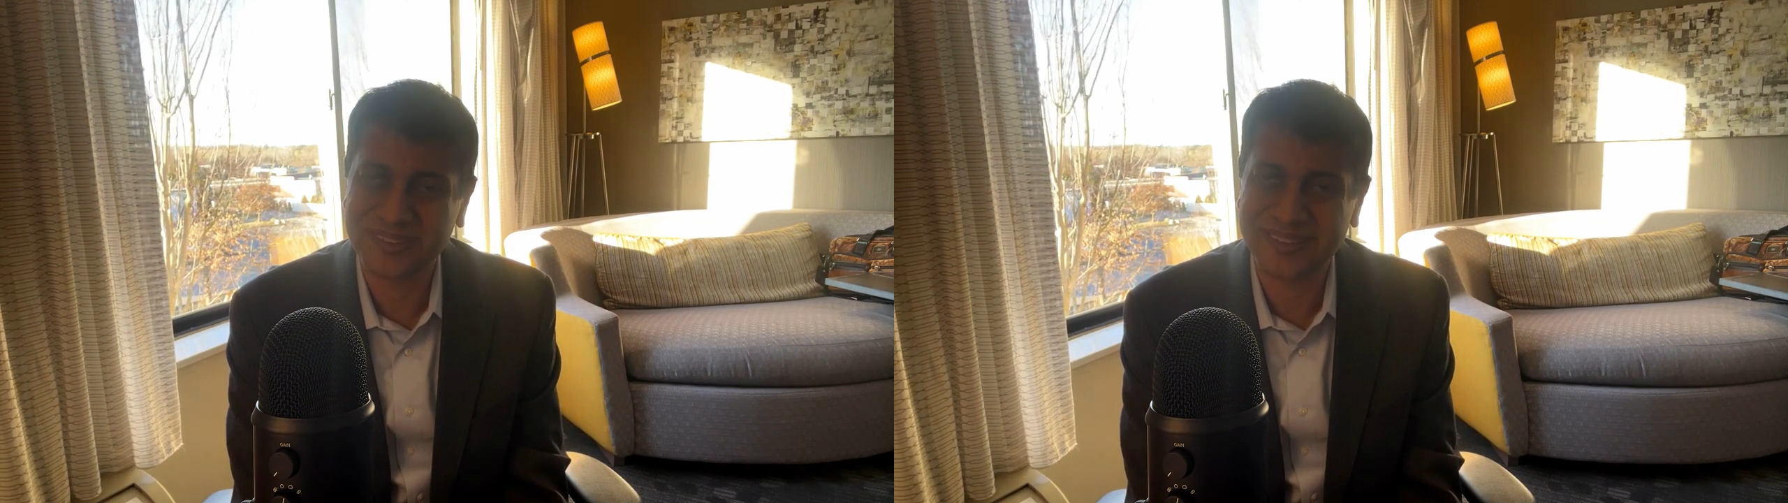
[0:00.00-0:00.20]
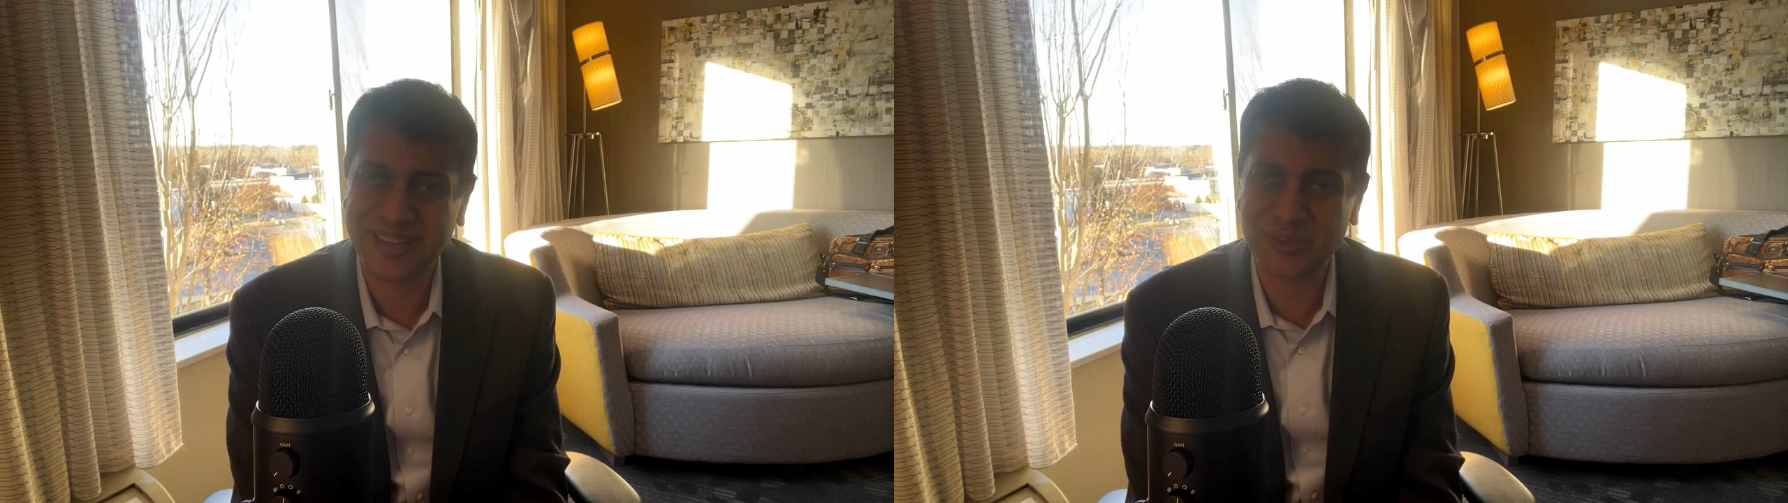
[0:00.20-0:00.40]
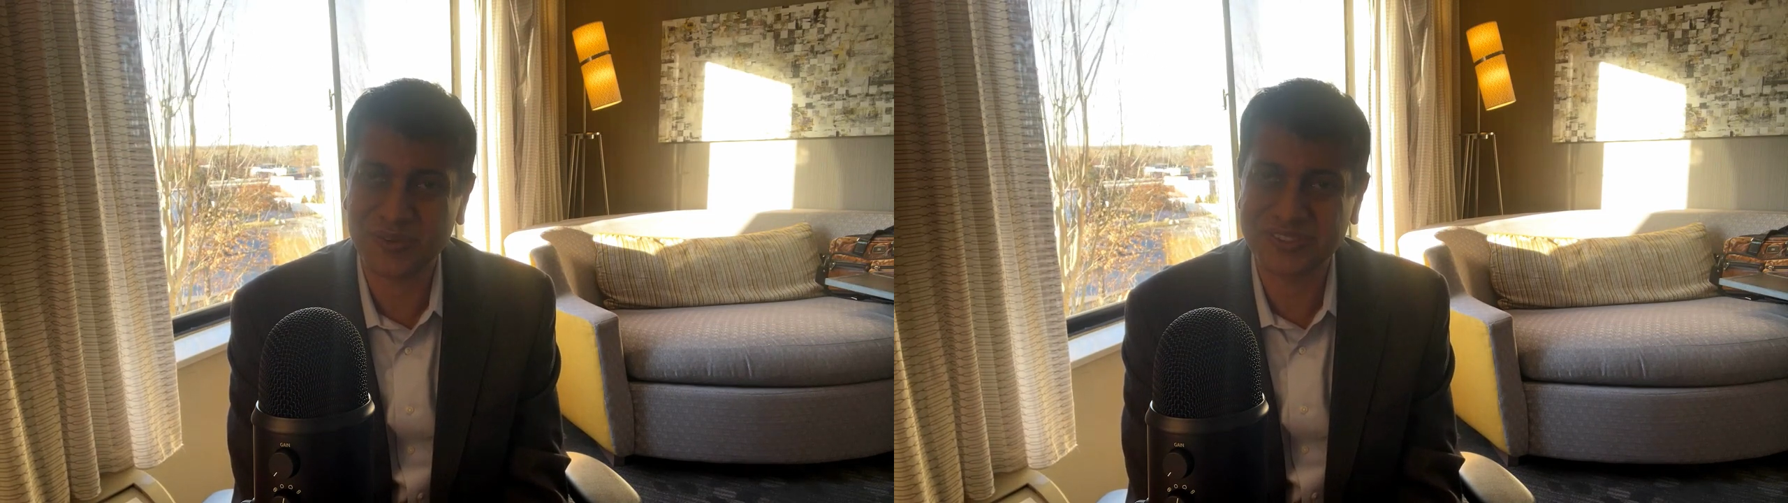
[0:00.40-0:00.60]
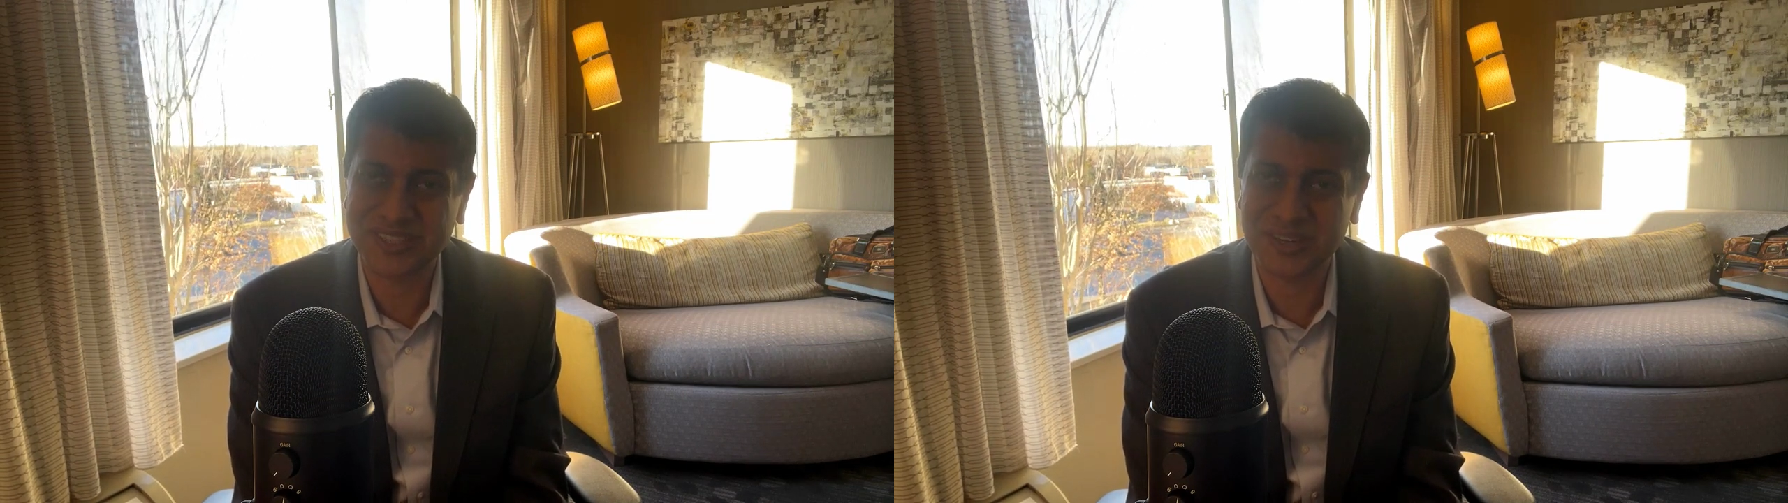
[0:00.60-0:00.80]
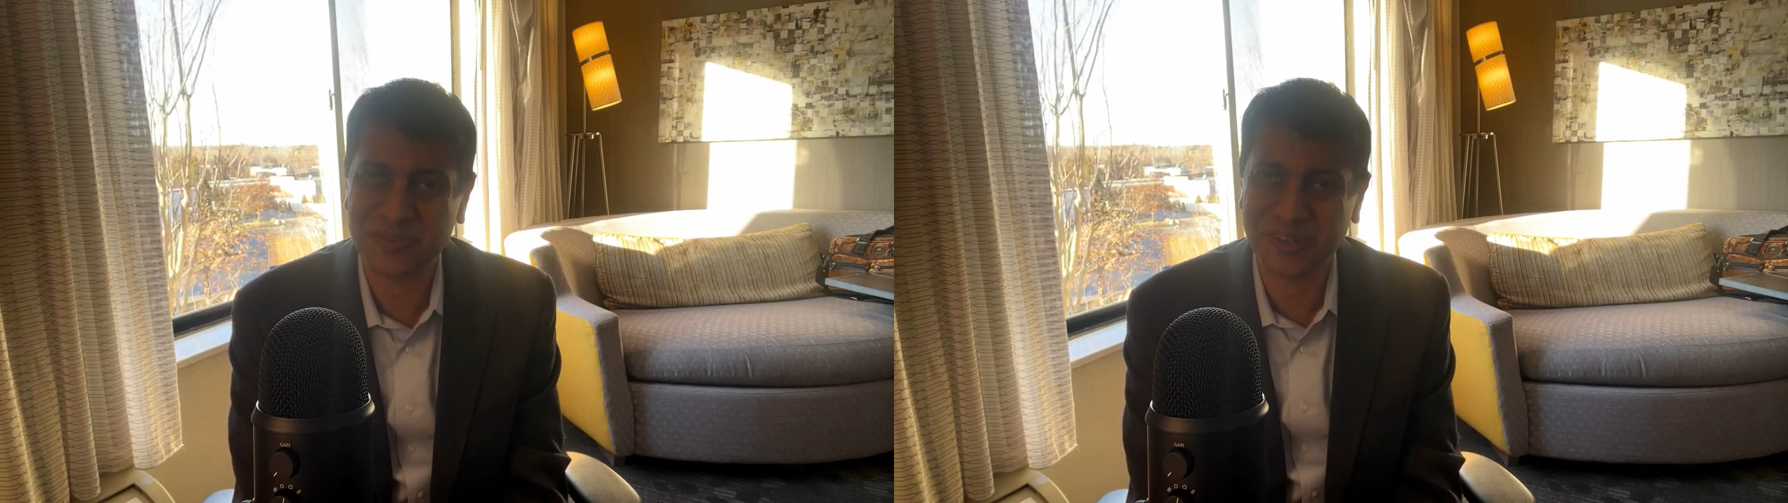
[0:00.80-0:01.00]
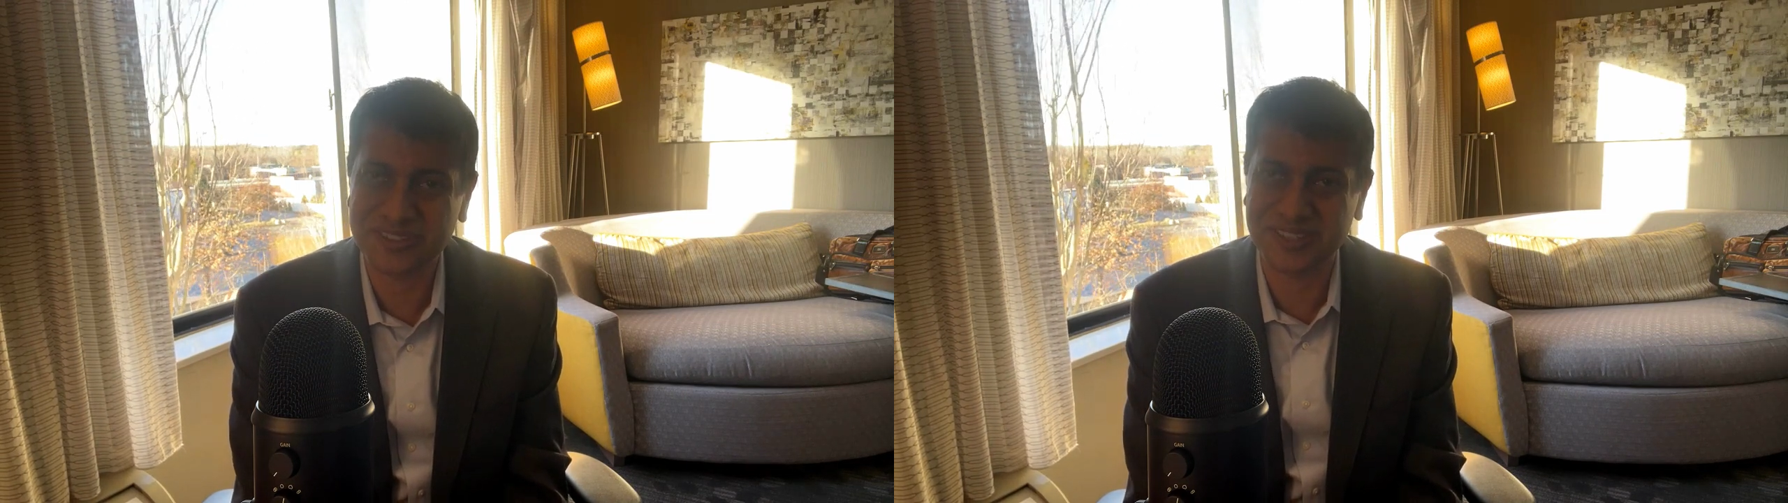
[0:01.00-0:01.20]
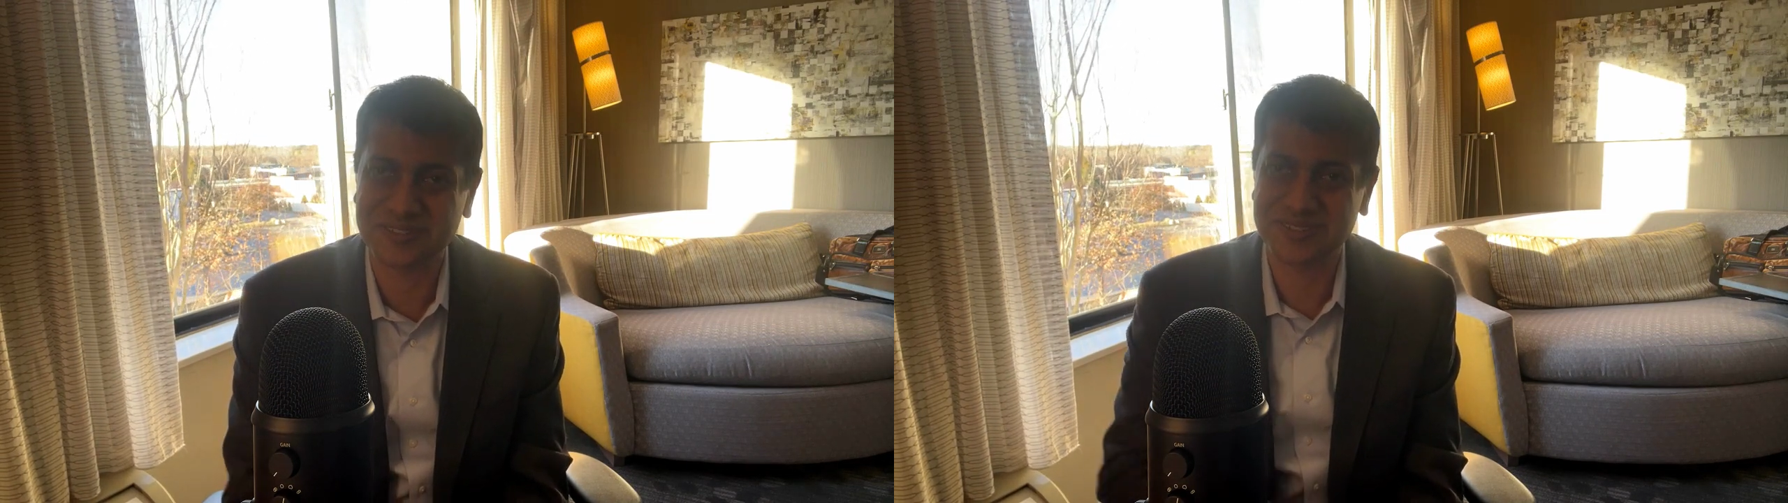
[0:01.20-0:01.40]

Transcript: Thank you once again for listening.